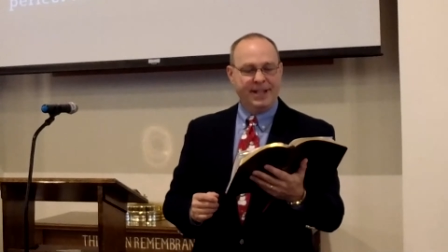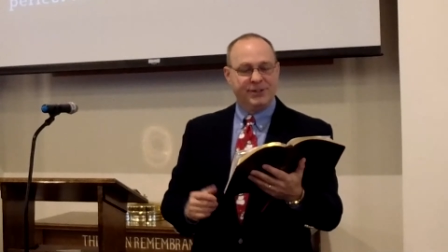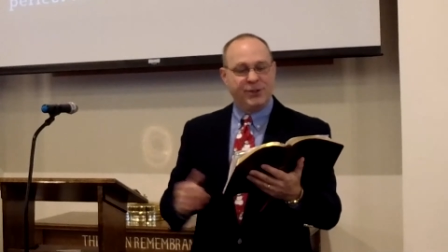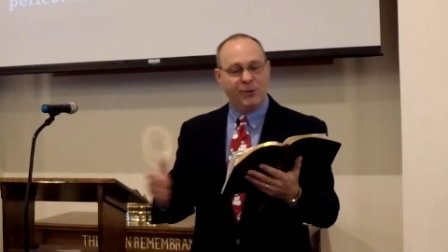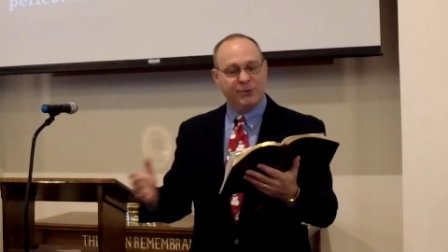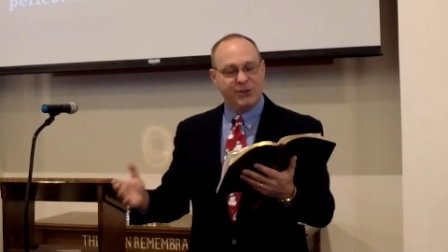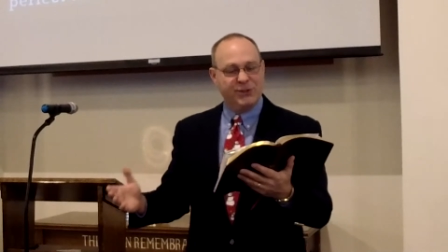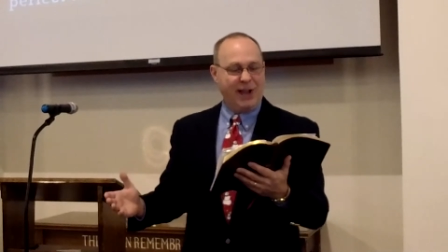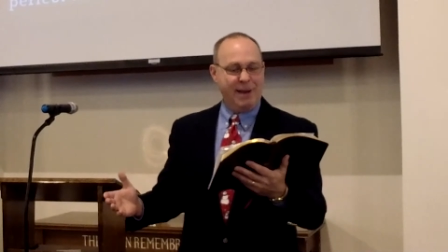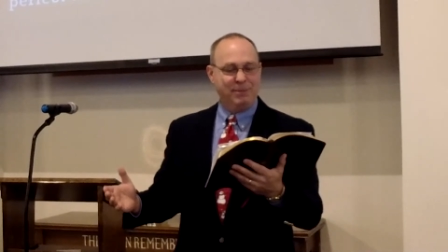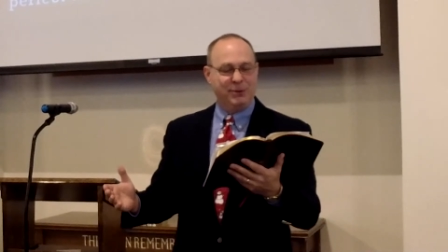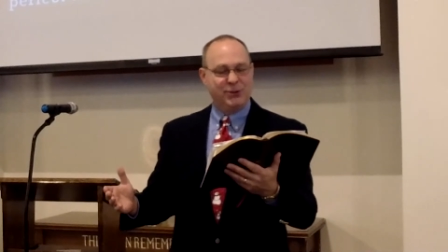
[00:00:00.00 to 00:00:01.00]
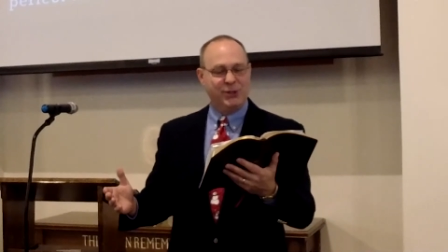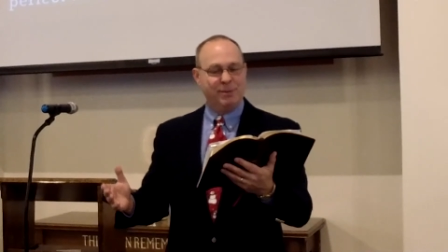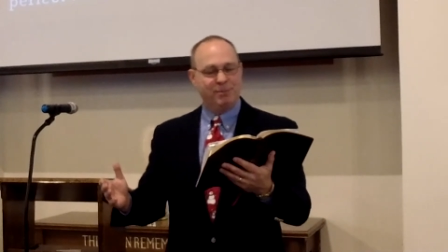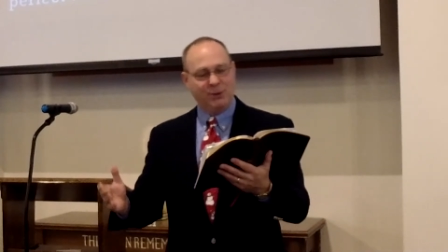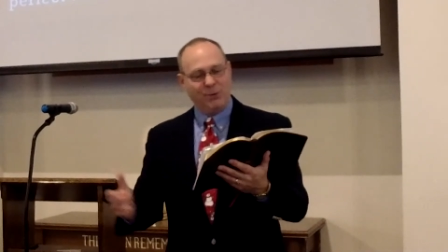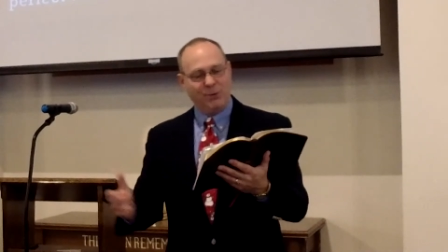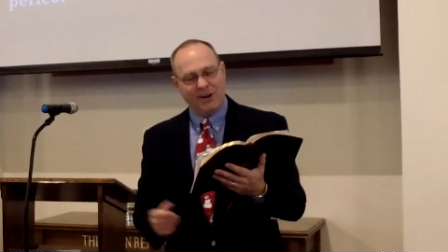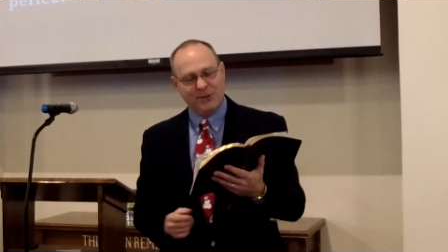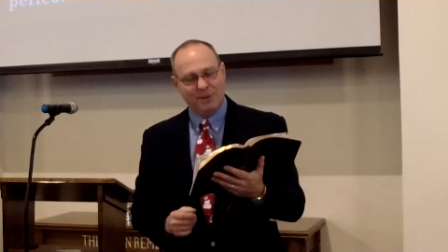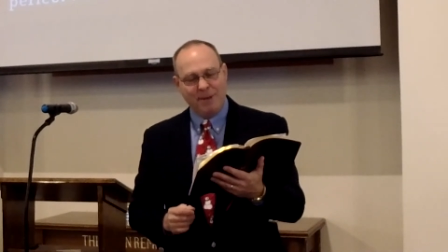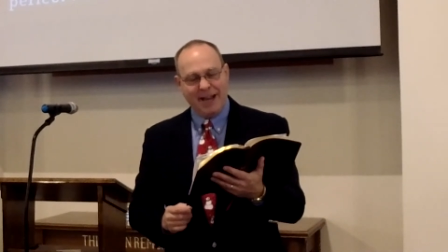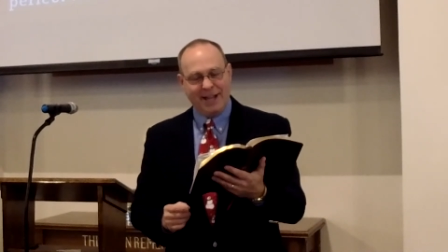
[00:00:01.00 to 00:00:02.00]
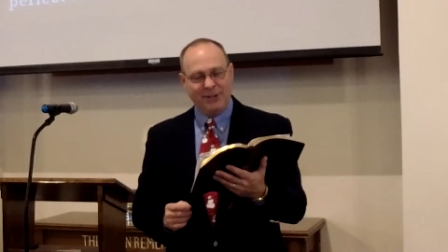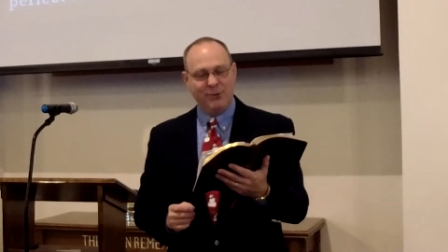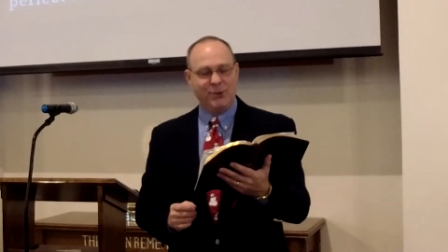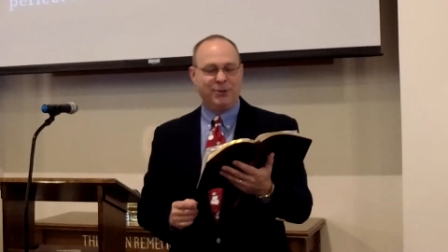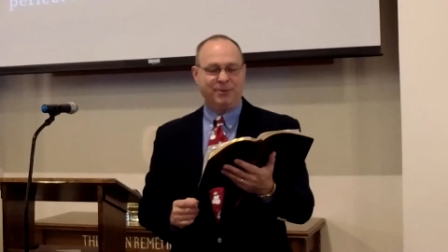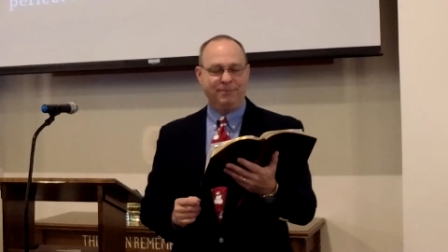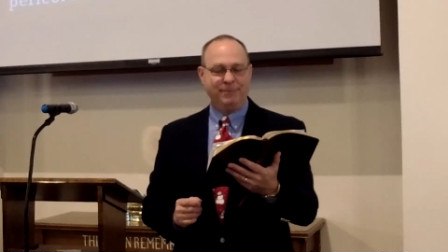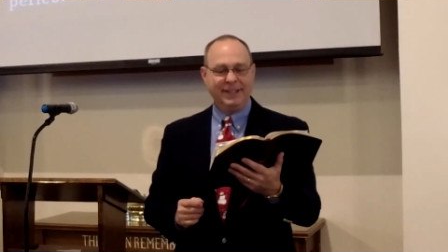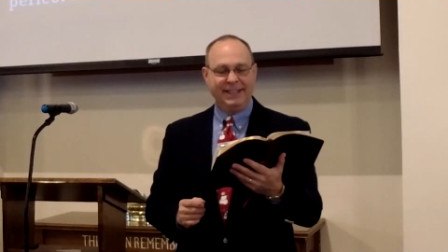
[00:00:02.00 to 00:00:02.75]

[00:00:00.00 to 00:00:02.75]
So discipleship requires a manual.